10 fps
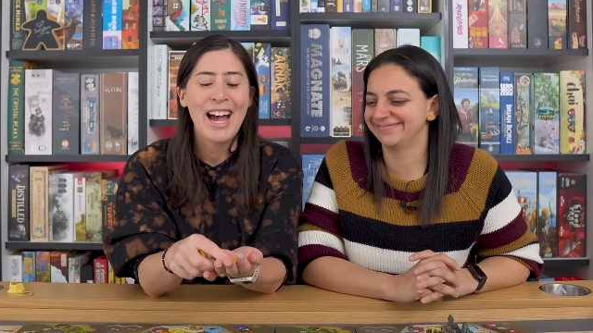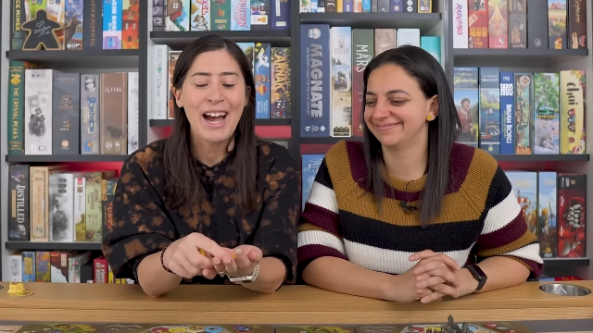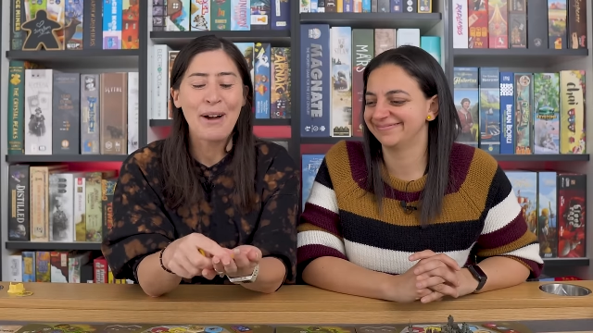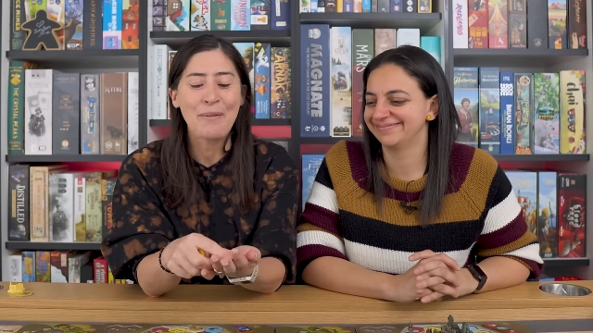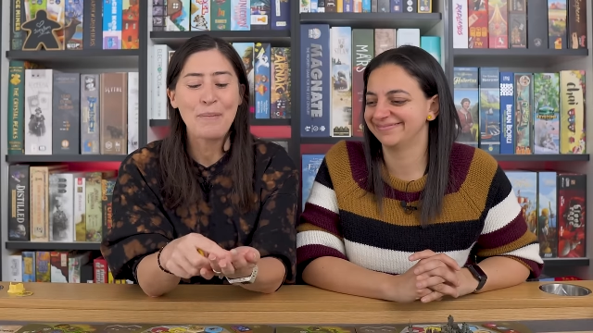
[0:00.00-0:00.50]

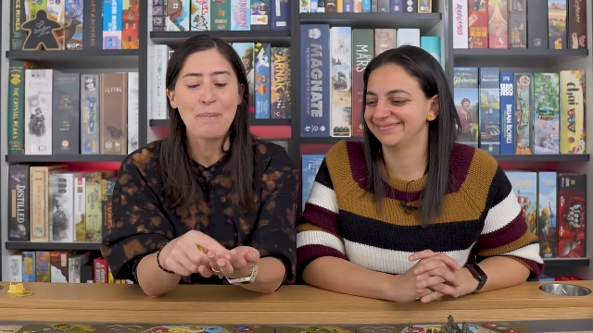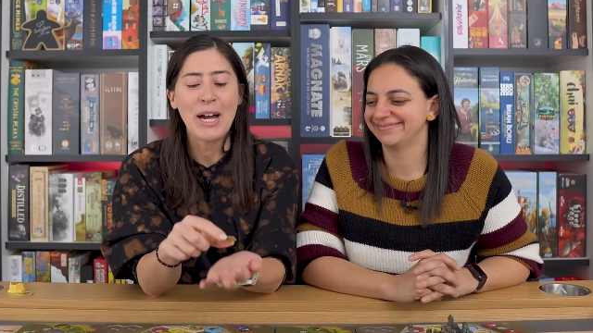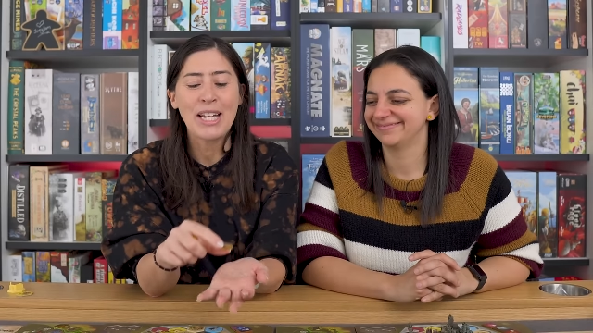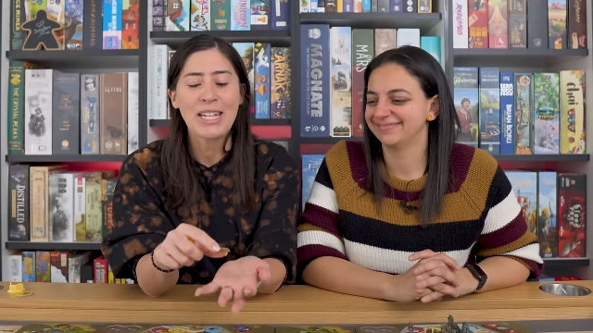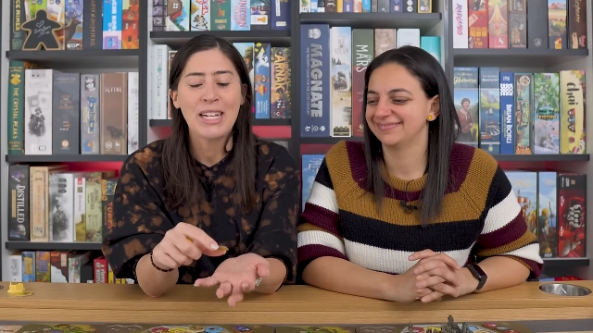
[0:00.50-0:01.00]
Speaker 1: Um,
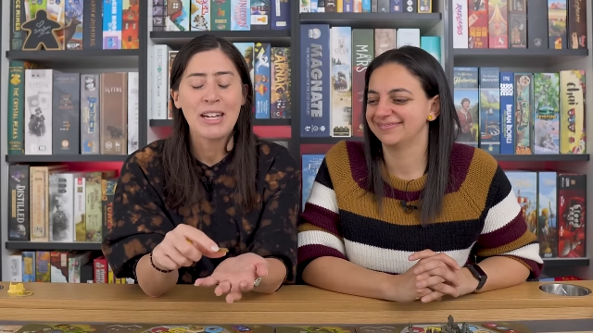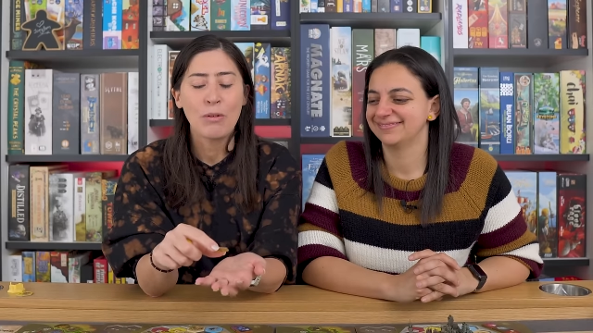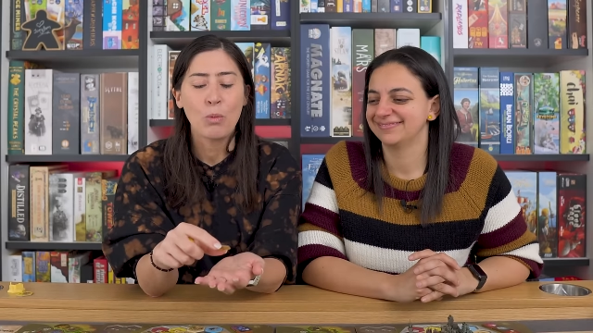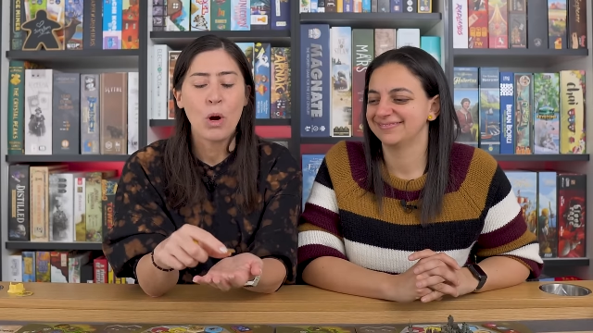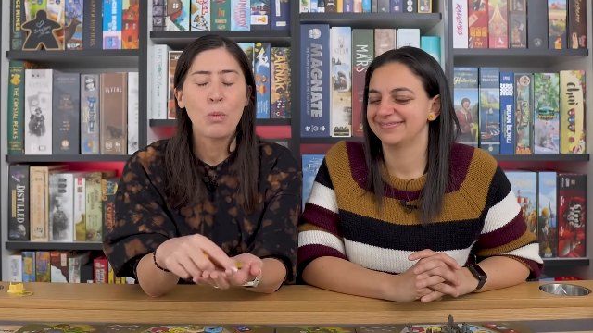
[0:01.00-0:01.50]
but
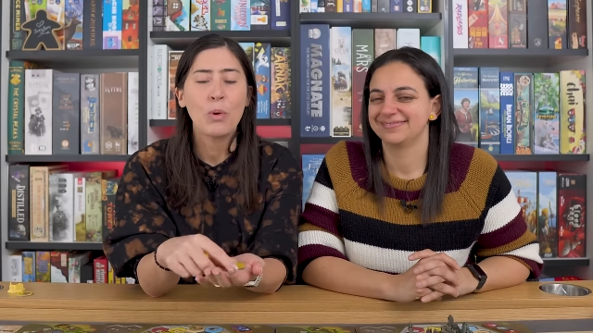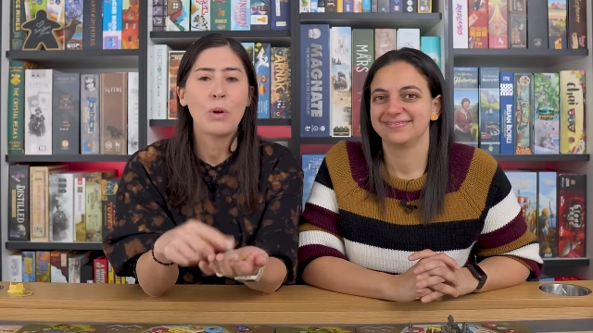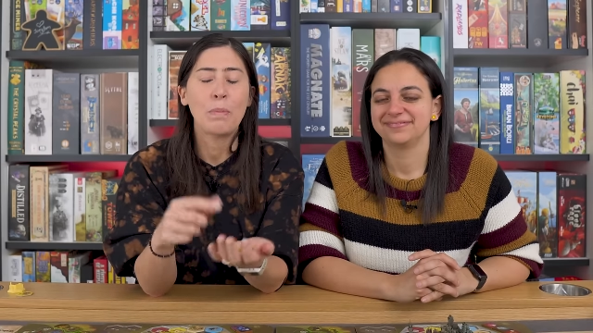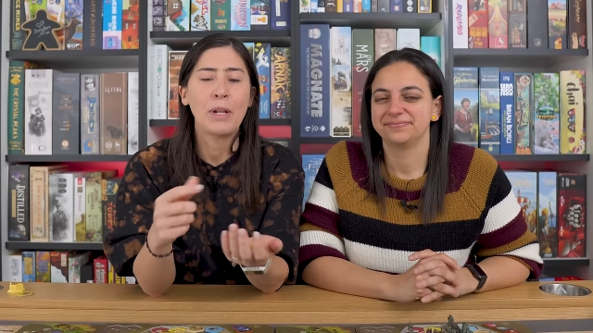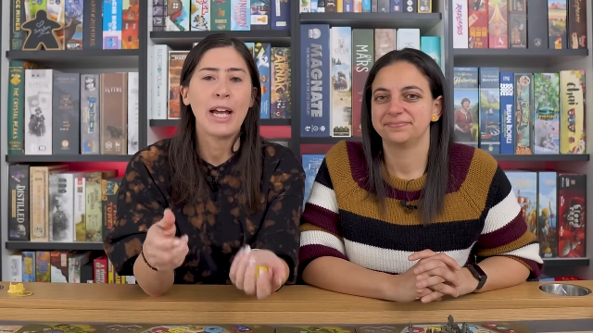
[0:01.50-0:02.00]
while we
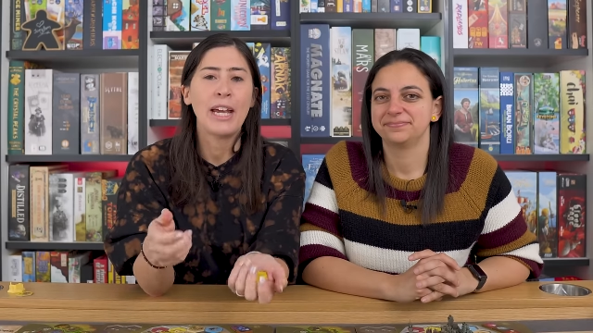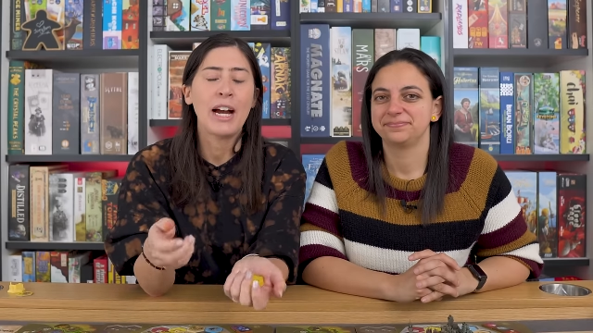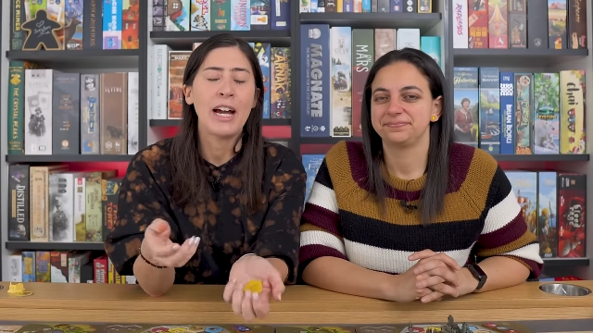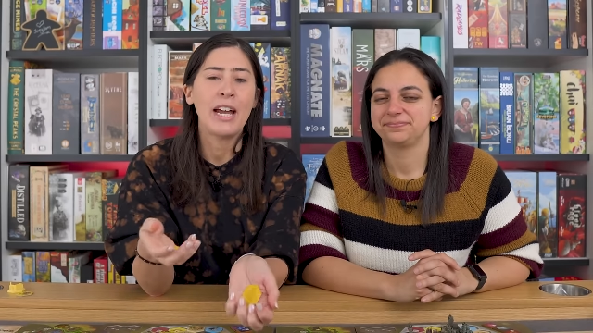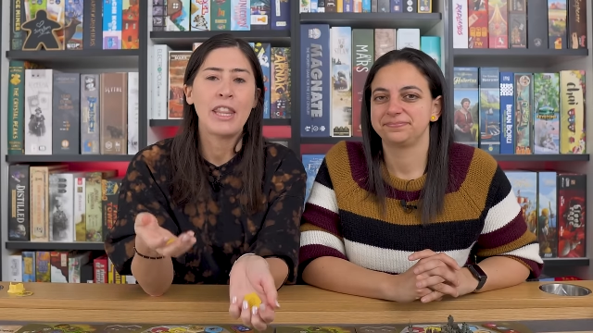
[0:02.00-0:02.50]
were playing,
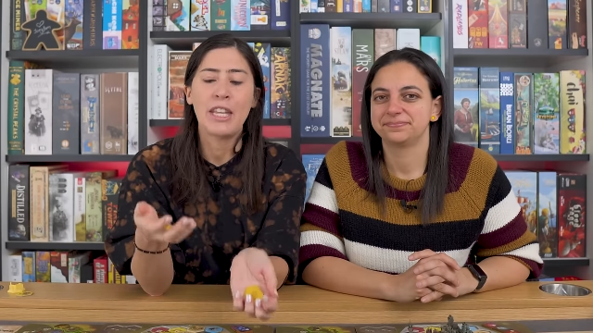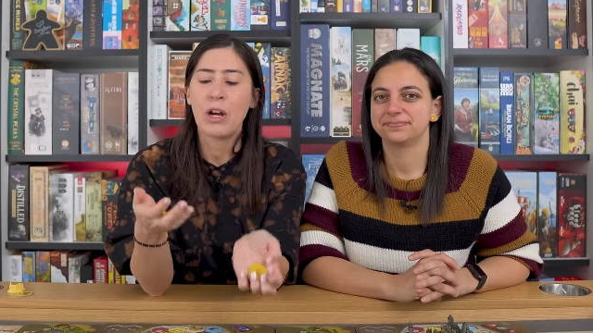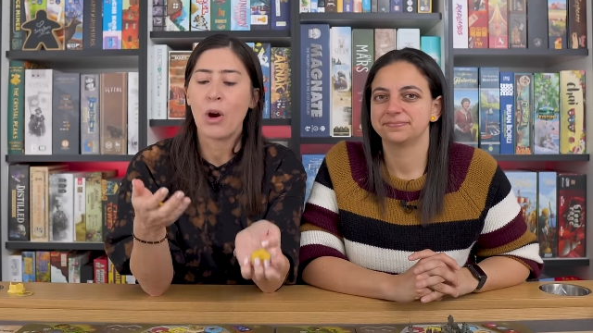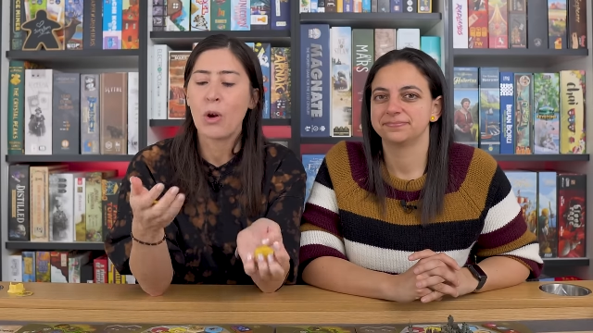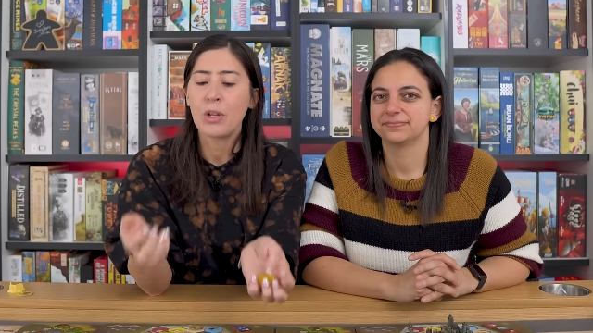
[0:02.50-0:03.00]
I
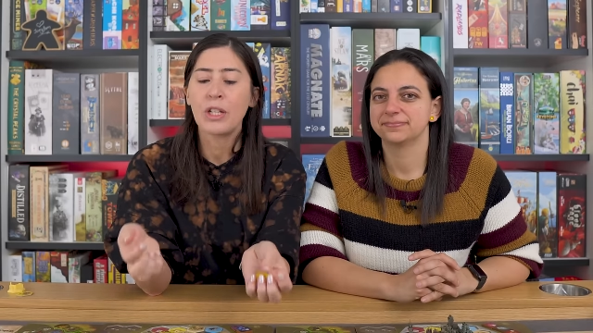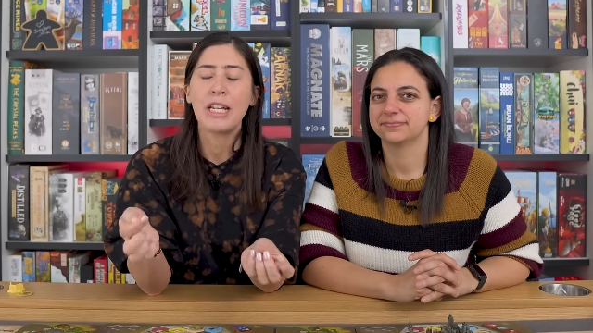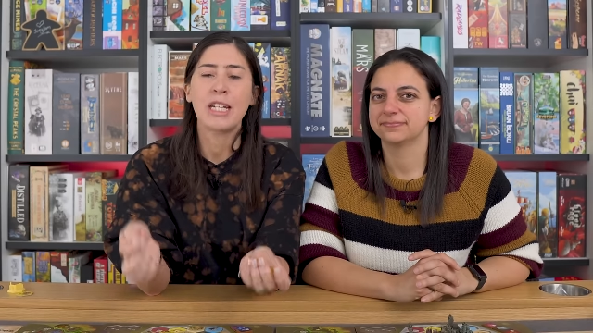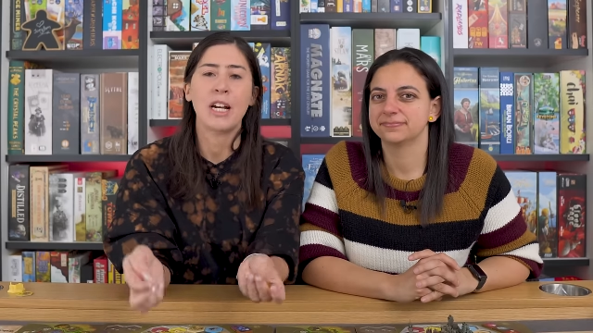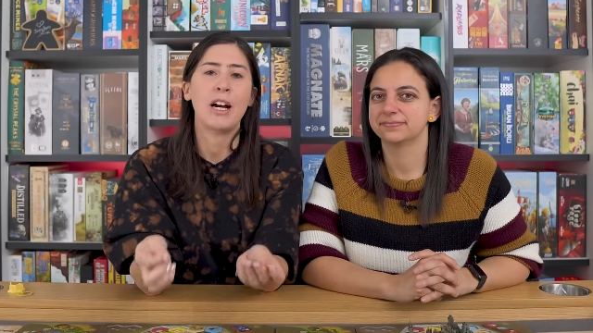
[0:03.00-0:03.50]
the
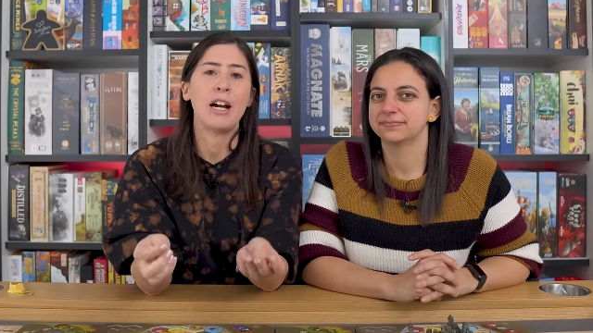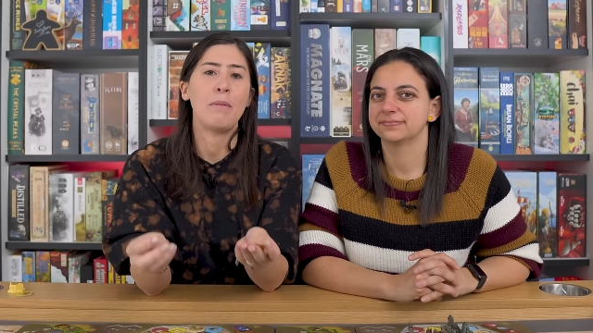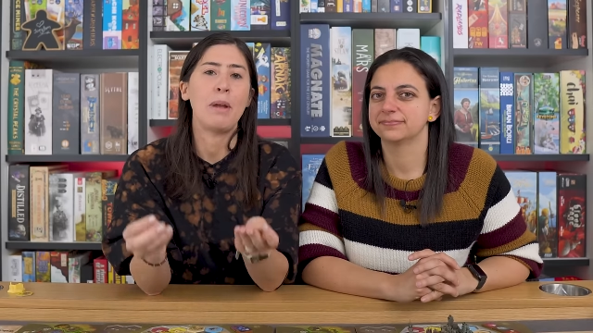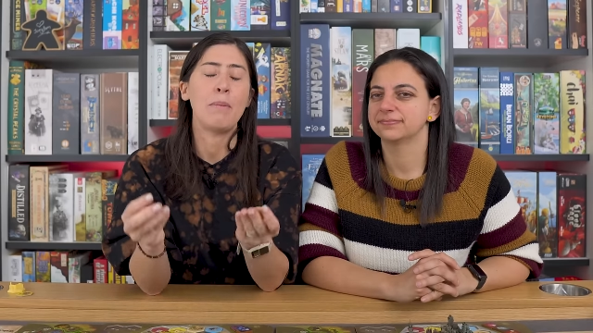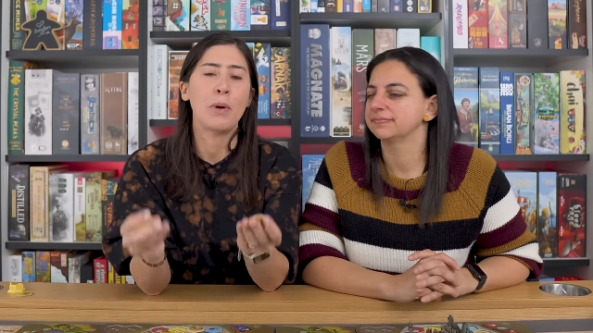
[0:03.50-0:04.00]
only
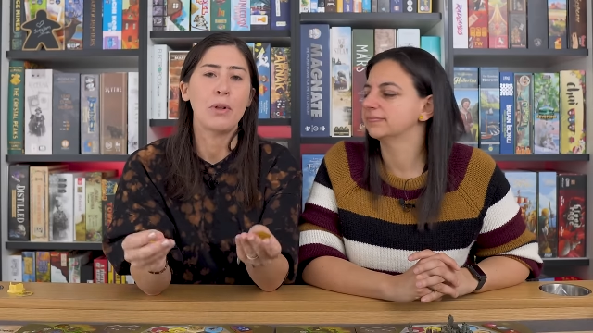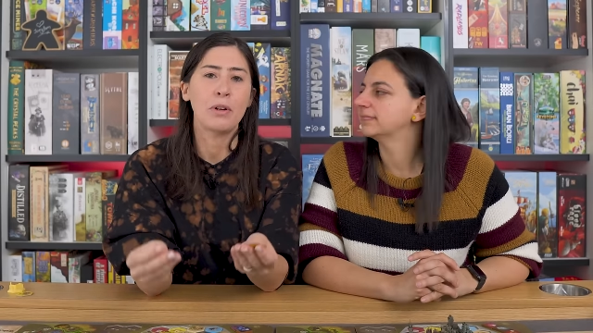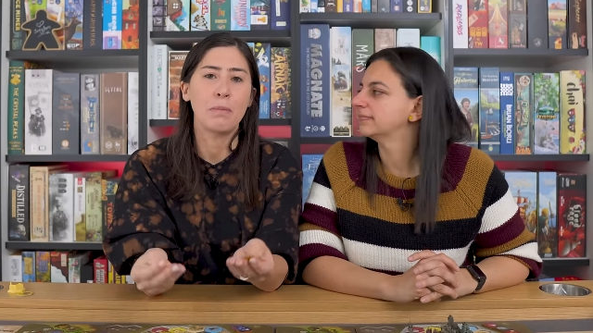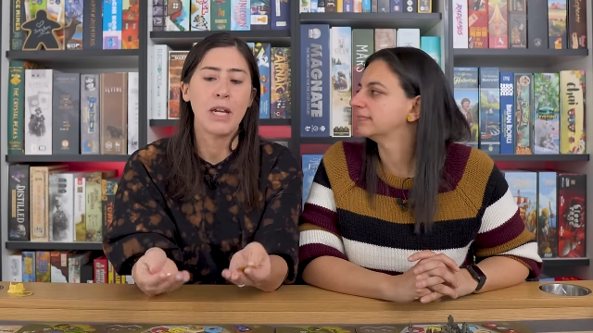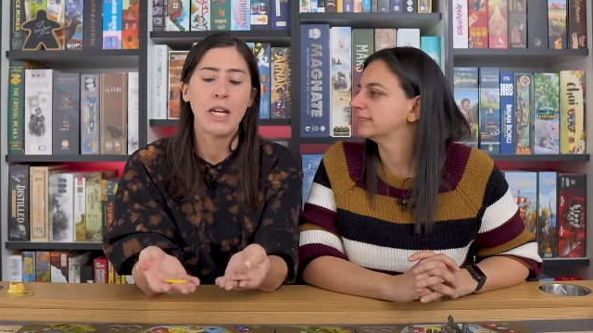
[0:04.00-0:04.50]
time it
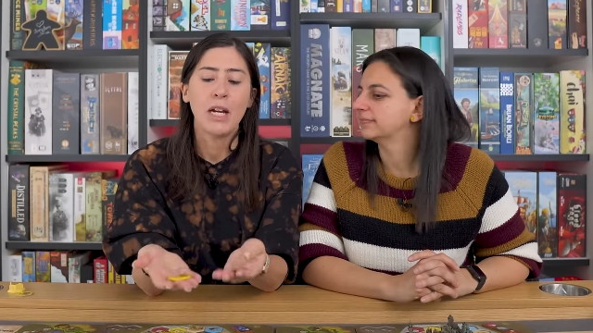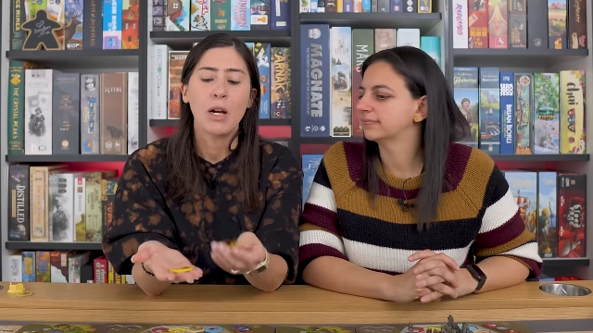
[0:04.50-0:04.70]
bothered me